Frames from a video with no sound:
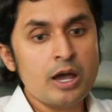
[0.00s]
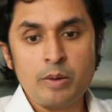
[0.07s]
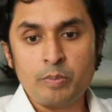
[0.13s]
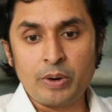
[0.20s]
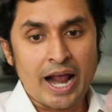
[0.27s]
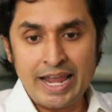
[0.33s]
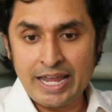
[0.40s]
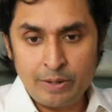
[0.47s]

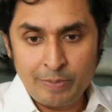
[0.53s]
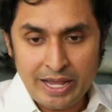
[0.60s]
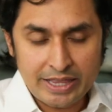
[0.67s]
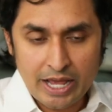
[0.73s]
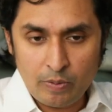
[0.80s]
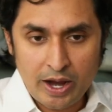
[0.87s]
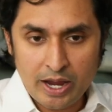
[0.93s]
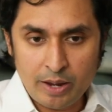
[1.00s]
But I can make
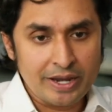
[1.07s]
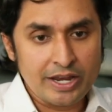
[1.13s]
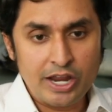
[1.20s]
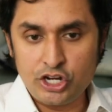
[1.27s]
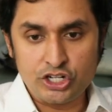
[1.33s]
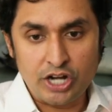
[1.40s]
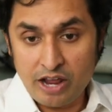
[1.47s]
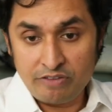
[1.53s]
that
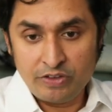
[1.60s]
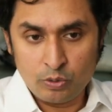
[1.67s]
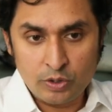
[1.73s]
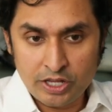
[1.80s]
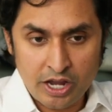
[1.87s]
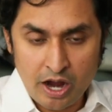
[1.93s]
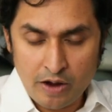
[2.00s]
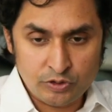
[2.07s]
recommendation. I feel
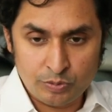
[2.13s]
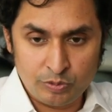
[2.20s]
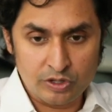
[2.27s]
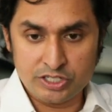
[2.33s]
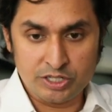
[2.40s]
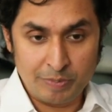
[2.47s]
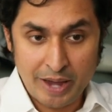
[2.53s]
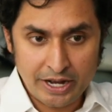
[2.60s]
really comfortable
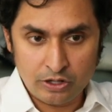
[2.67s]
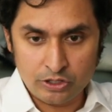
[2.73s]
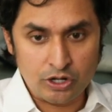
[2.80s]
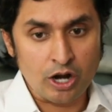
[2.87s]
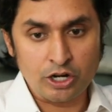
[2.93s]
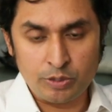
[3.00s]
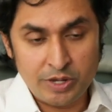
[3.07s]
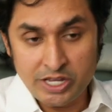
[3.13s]
as a medical
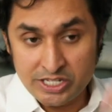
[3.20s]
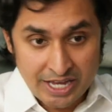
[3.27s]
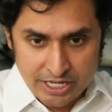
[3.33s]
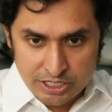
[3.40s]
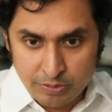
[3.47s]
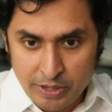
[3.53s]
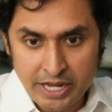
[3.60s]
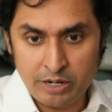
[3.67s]
doctor because I
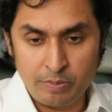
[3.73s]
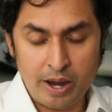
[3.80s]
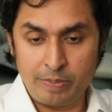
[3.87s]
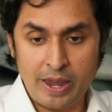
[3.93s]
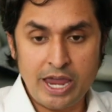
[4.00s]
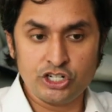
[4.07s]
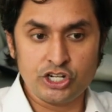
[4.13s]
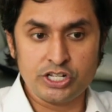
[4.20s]
explain to my
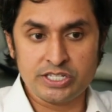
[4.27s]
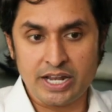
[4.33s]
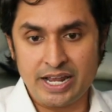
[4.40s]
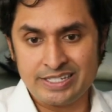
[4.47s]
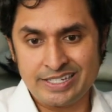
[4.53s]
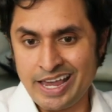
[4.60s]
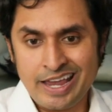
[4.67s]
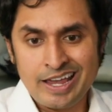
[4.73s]
patients that I
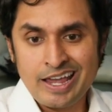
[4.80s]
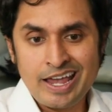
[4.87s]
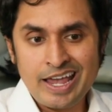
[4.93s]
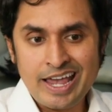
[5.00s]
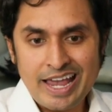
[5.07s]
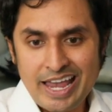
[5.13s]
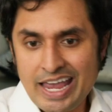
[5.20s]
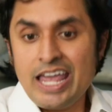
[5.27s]
say,
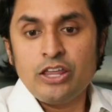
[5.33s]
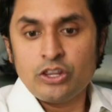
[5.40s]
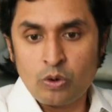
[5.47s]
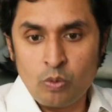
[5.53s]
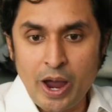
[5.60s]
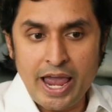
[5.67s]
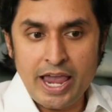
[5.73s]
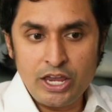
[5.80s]
either
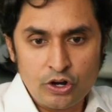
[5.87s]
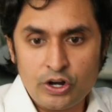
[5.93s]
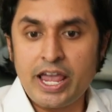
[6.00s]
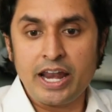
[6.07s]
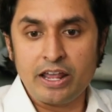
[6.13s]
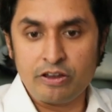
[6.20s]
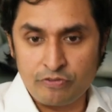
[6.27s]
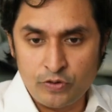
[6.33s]
way, you're
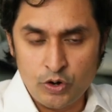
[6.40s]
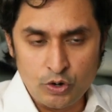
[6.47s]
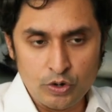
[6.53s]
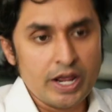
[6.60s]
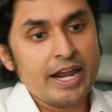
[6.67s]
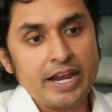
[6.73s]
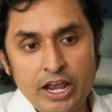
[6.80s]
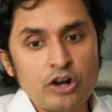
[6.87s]
getting fruit.
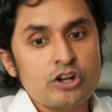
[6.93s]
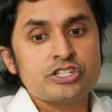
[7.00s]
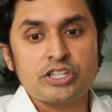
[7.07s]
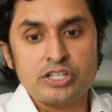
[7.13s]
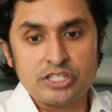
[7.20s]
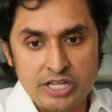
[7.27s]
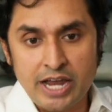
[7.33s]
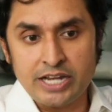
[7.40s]
And here's
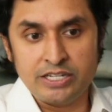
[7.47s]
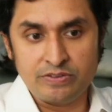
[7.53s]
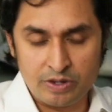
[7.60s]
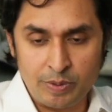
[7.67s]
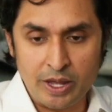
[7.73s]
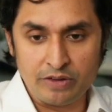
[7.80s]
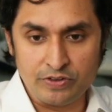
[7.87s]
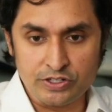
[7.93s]
the scientific
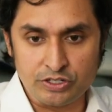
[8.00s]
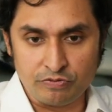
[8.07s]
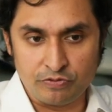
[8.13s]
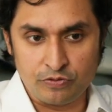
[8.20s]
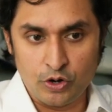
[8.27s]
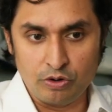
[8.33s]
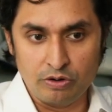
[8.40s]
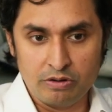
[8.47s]
benefits of
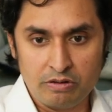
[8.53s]
fruit.